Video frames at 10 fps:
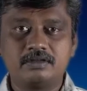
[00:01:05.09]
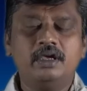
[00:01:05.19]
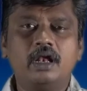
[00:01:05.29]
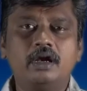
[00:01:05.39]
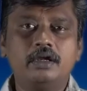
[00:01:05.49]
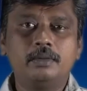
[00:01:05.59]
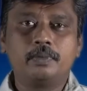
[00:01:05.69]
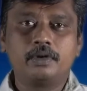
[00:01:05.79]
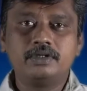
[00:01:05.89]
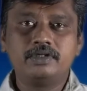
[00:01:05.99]
The
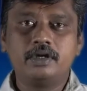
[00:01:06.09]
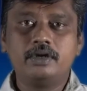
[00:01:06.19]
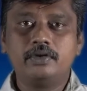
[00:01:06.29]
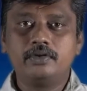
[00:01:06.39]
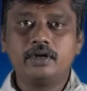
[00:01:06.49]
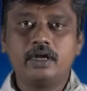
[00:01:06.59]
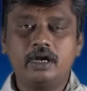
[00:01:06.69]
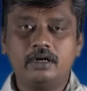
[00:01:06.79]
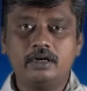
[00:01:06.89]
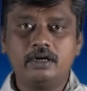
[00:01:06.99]
electric potential due to an
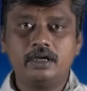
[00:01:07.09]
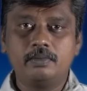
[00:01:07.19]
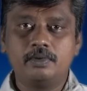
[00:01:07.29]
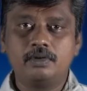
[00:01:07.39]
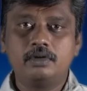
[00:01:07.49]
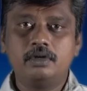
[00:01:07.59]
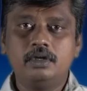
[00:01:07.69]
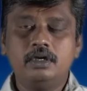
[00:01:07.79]
electric dipole.